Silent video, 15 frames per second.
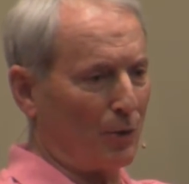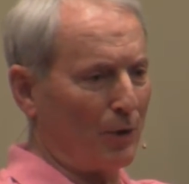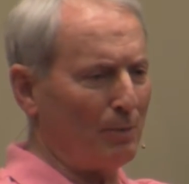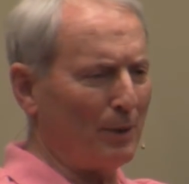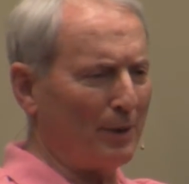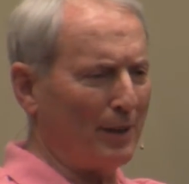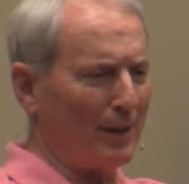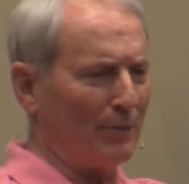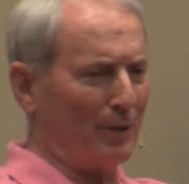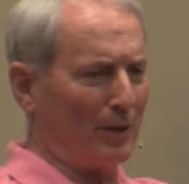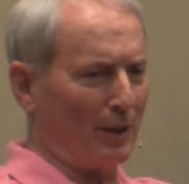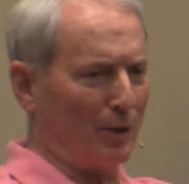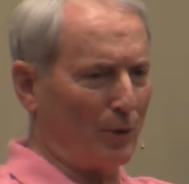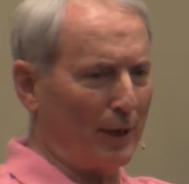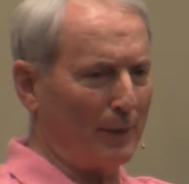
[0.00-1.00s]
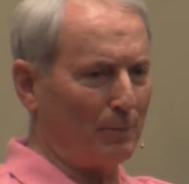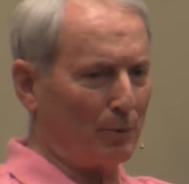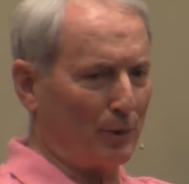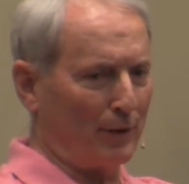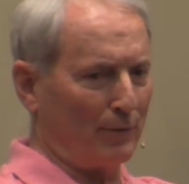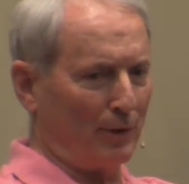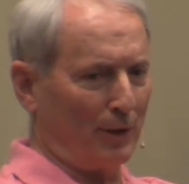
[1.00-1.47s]
We've been given the great
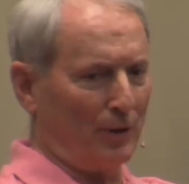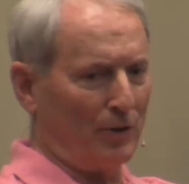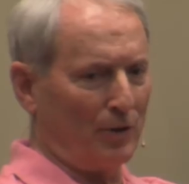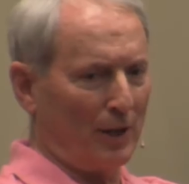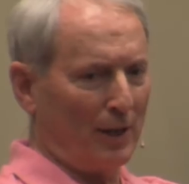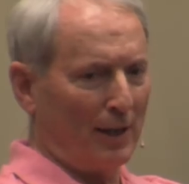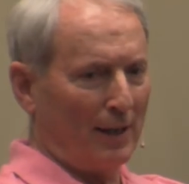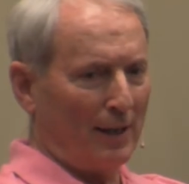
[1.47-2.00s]
privilege